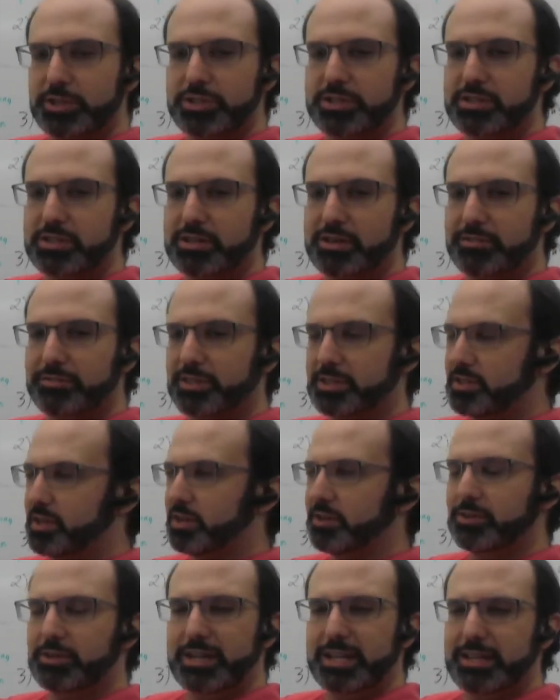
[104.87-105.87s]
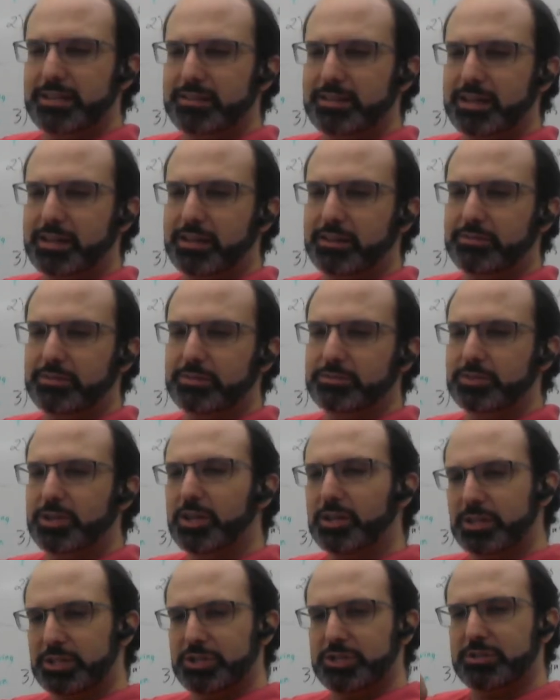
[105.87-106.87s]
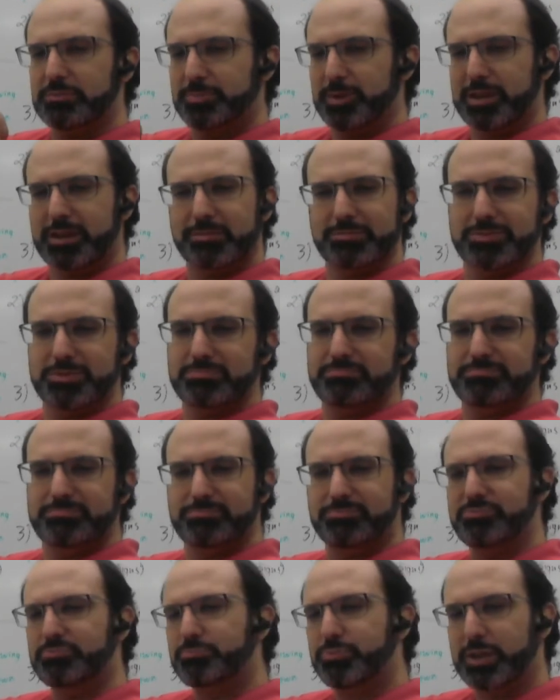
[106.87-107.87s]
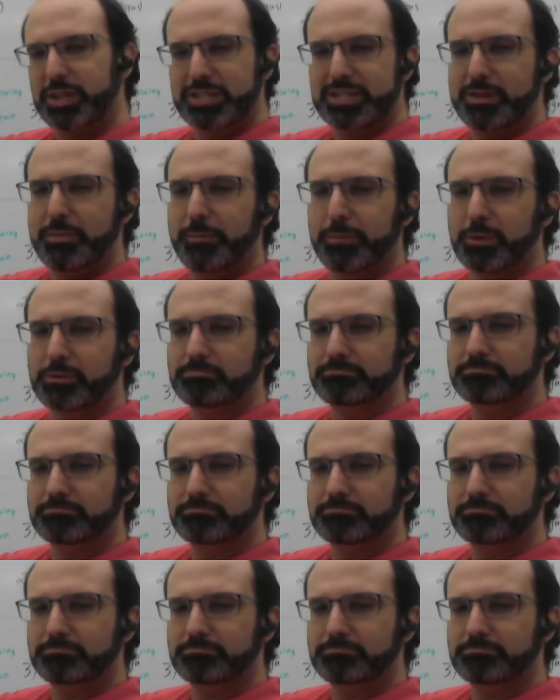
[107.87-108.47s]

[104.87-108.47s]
of stuff that's underneath that level of knowledge just becomes pretty simple.